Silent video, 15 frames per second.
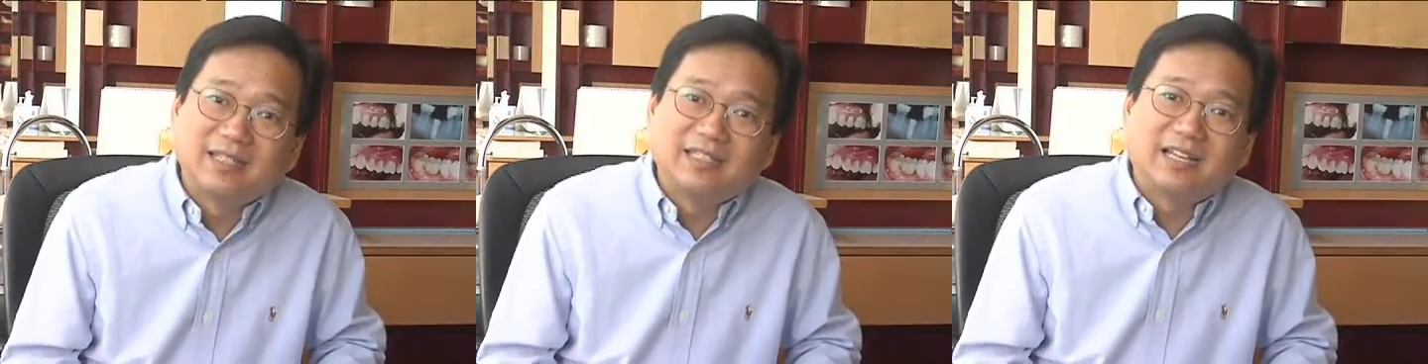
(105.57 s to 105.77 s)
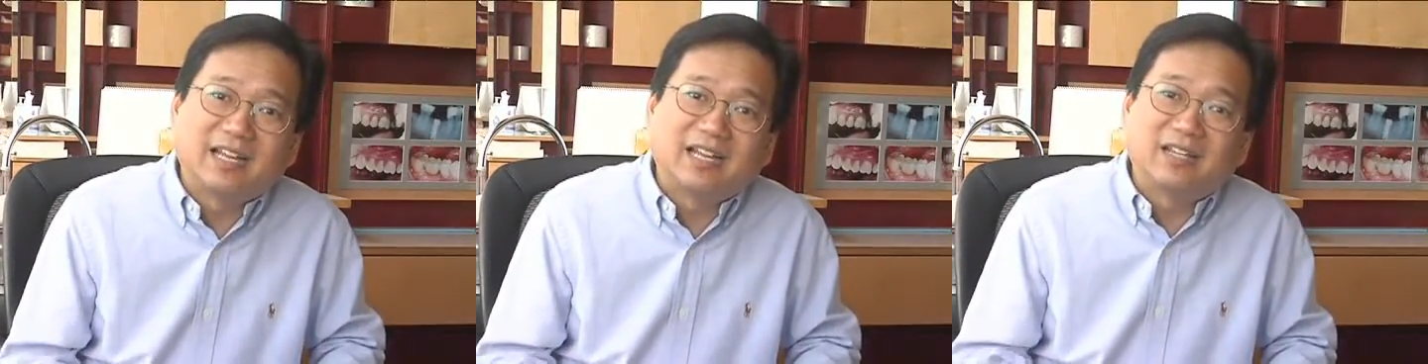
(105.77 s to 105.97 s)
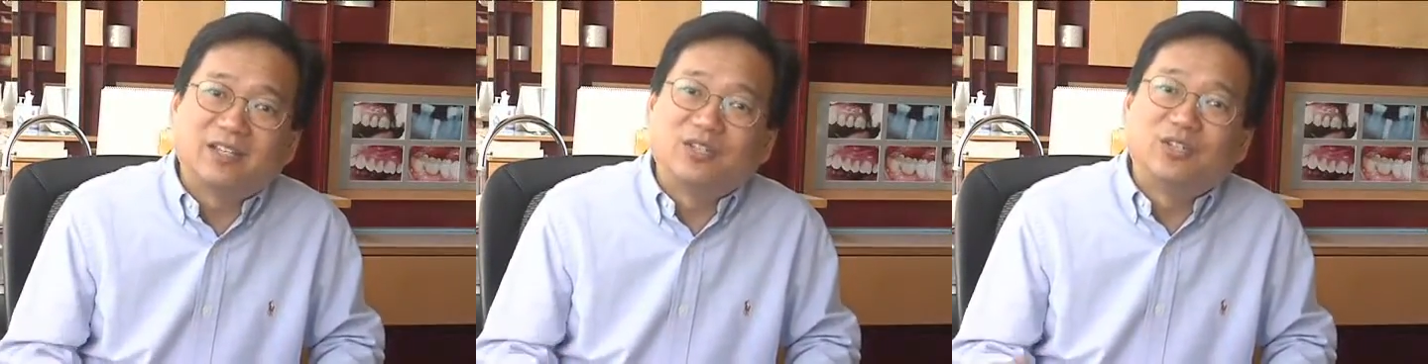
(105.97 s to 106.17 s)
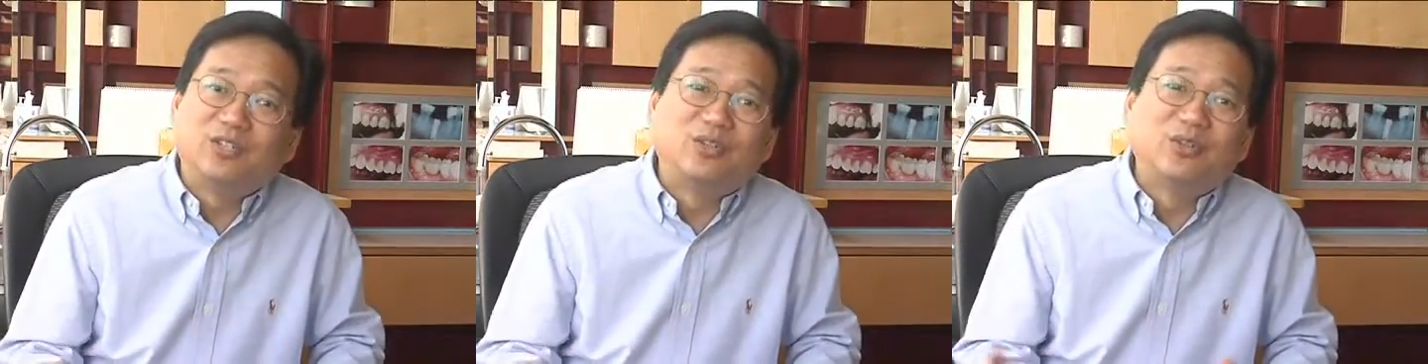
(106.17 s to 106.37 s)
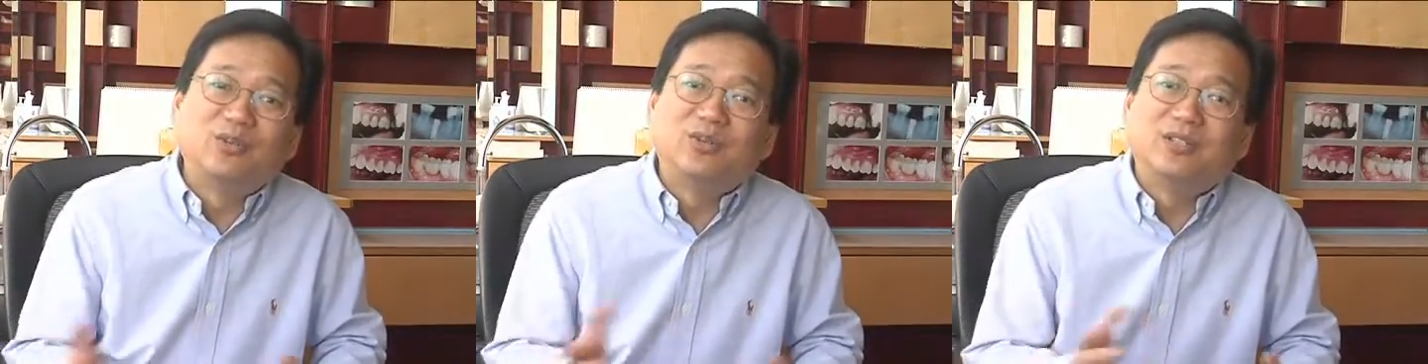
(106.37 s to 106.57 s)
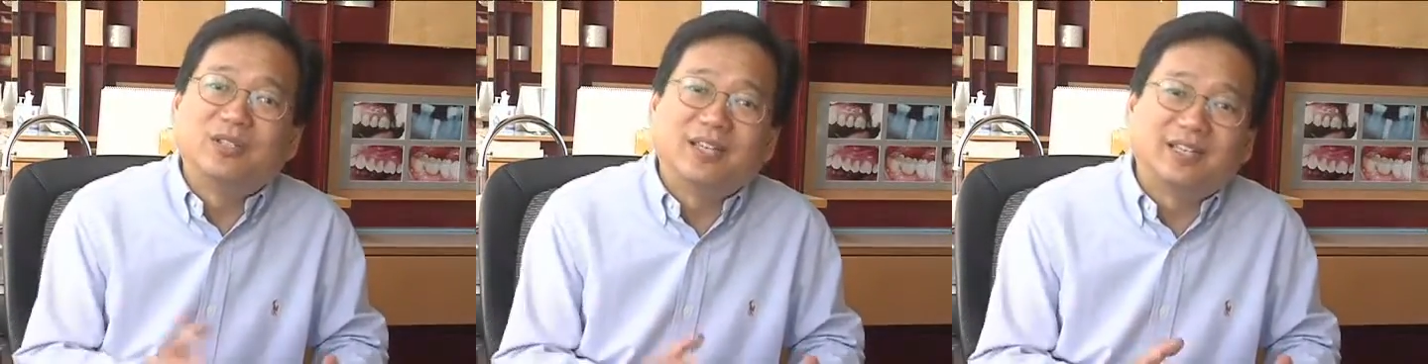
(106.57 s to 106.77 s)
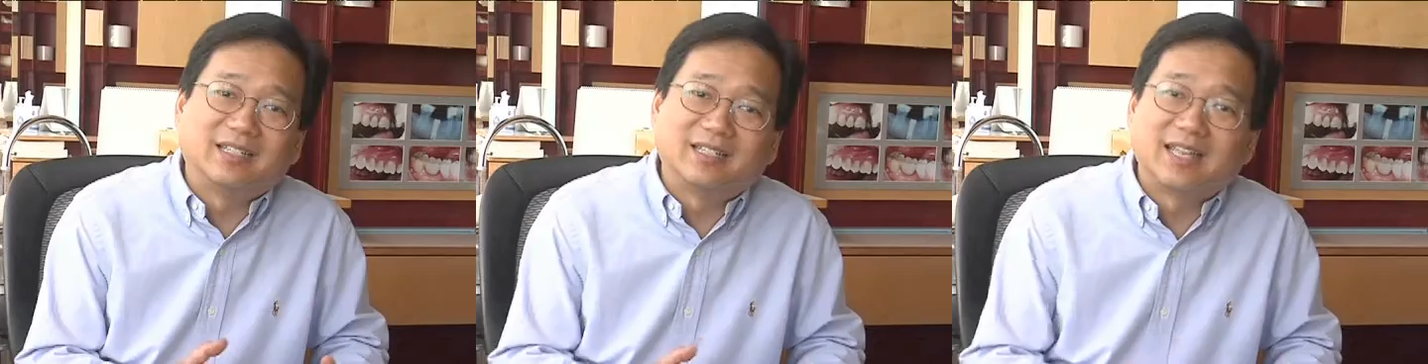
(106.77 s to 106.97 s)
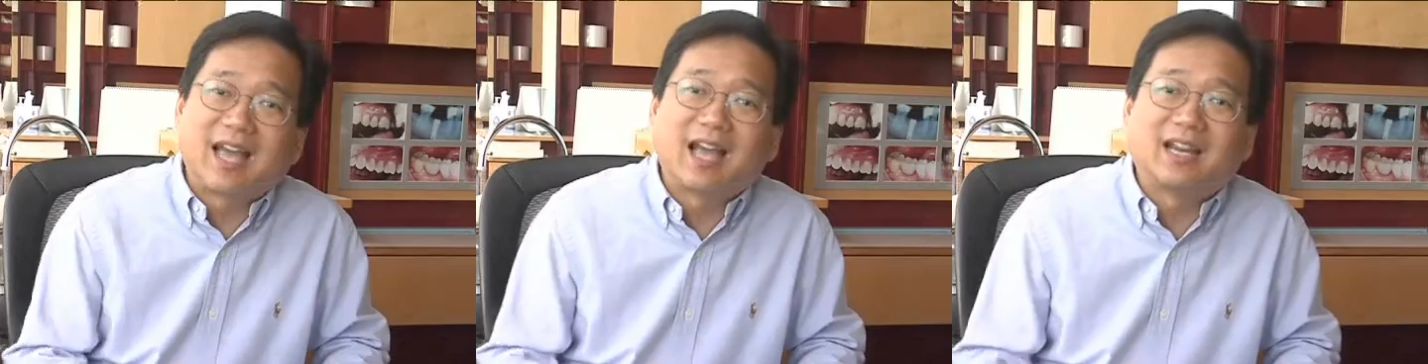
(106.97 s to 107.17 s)
that can do
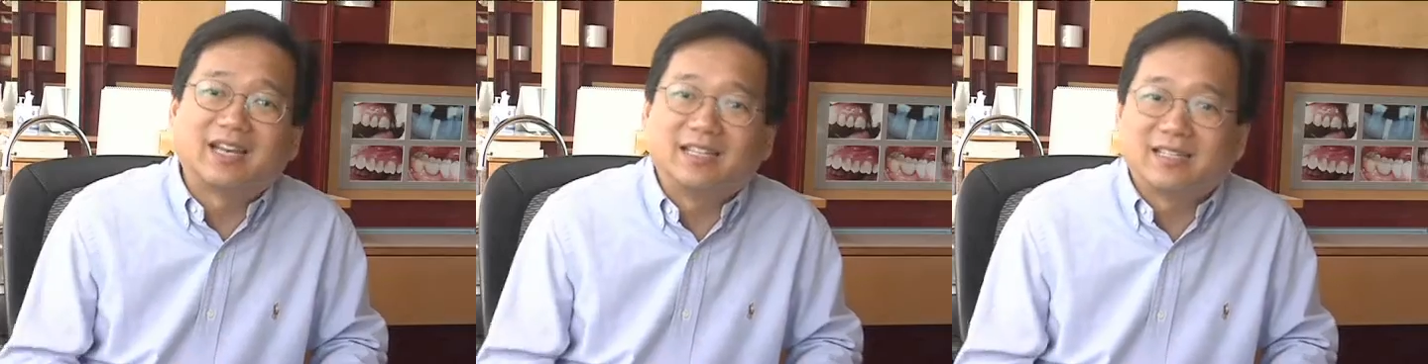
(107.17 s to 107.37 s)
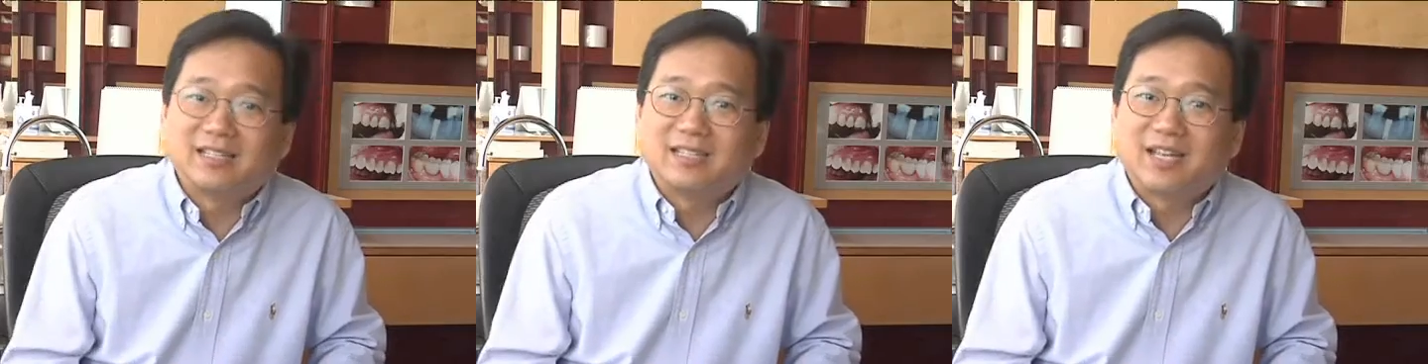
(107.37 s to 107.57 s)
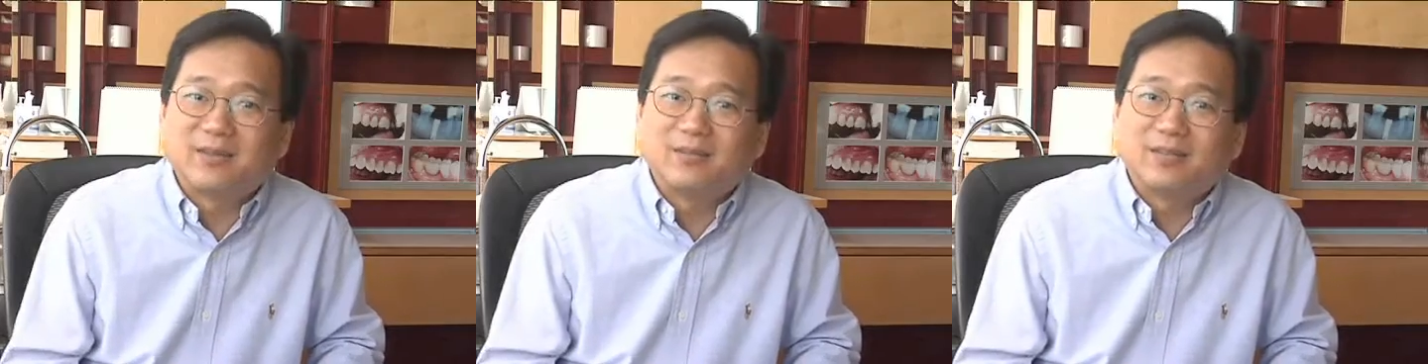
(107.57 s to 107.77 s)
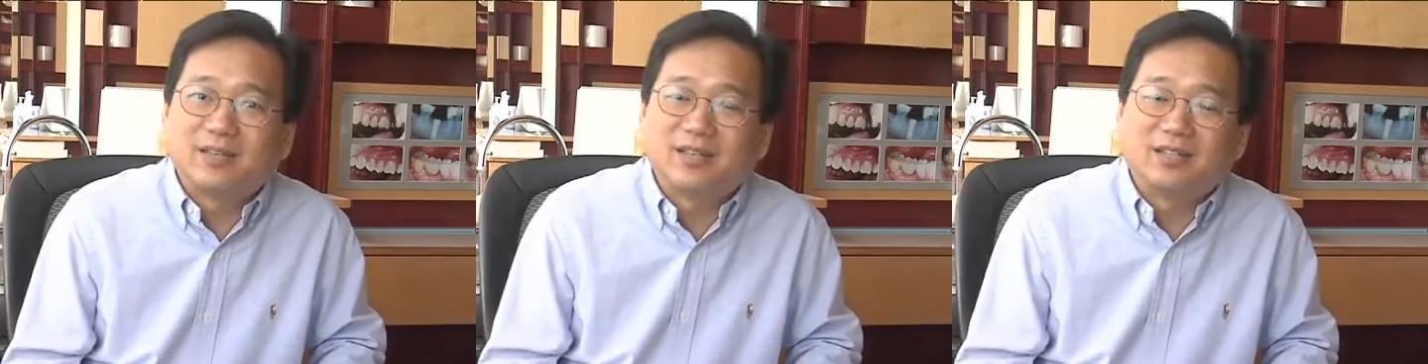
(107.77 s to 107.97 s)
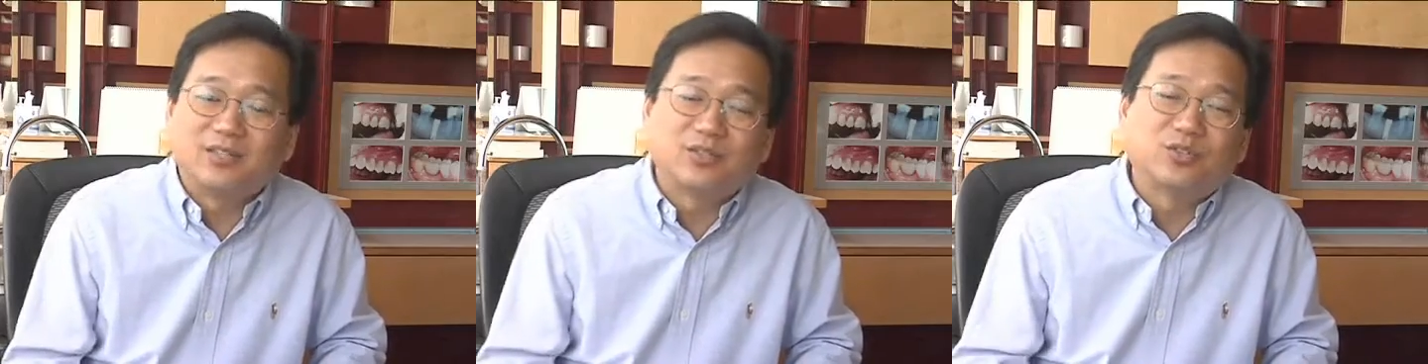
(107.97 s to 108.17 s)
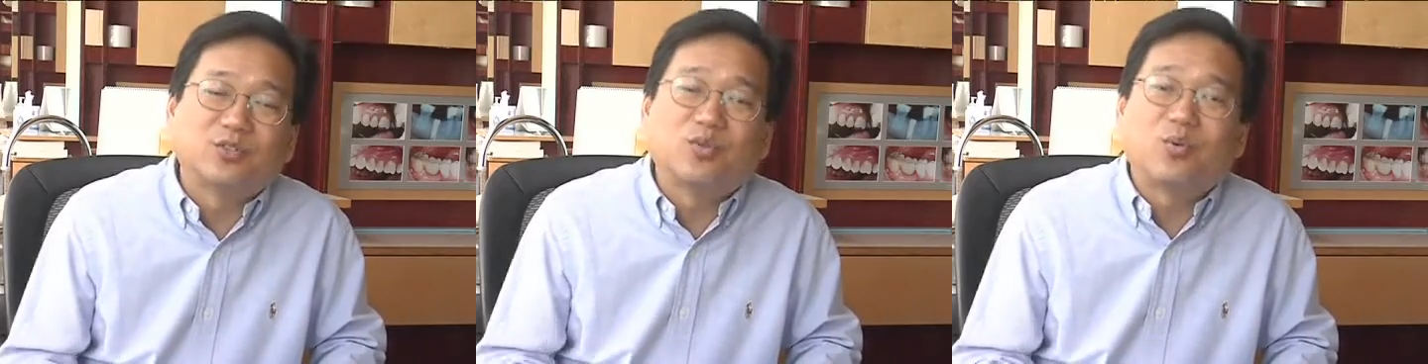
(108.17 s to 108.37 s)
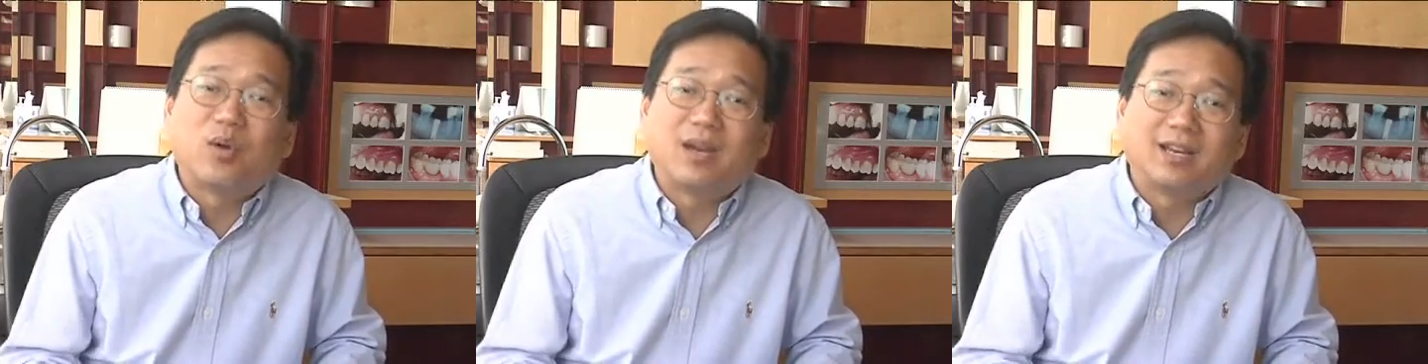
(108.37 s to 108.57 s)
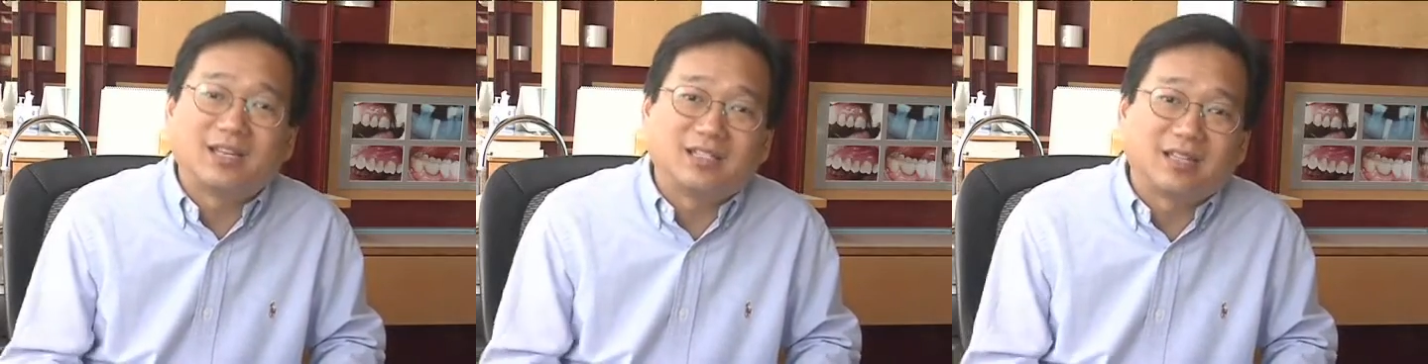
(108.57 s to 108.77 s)
exactly the same thing. So it's
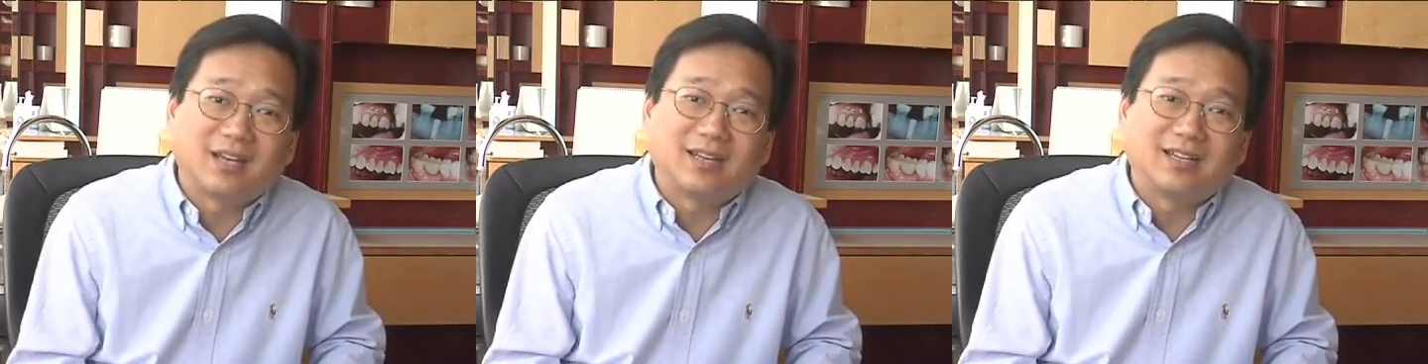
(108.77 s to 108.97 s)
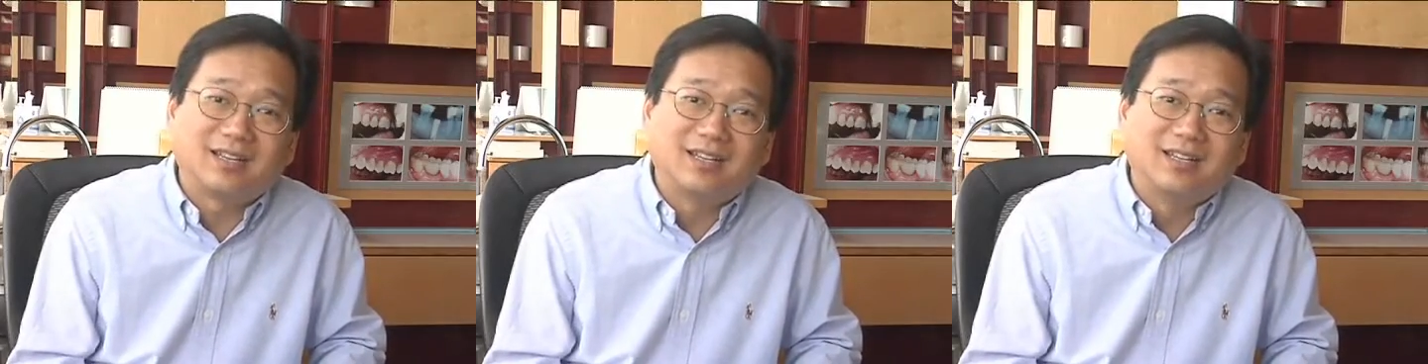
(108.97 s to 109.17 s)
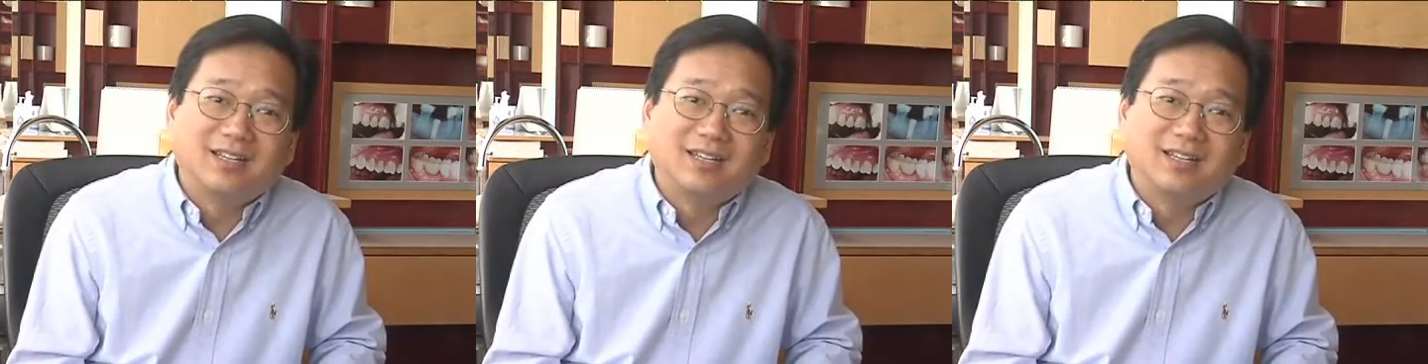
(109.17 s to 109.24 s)
quite exciting.